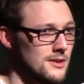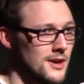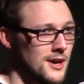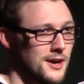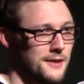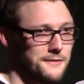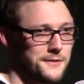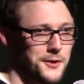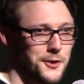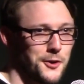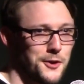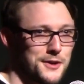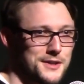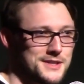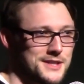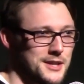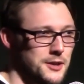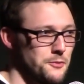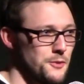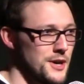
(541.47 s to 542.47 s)
Of
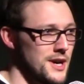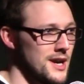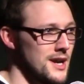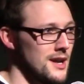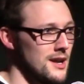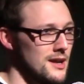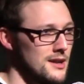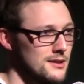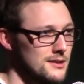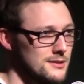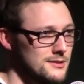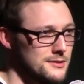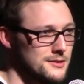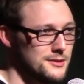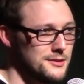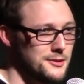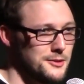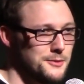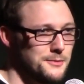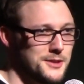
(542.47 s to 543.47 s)
course he will.
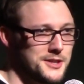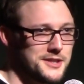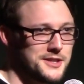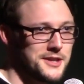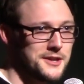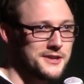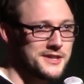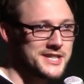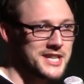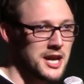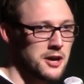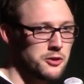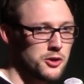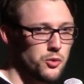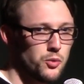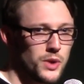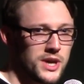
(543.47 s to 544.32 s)
Who would turn down a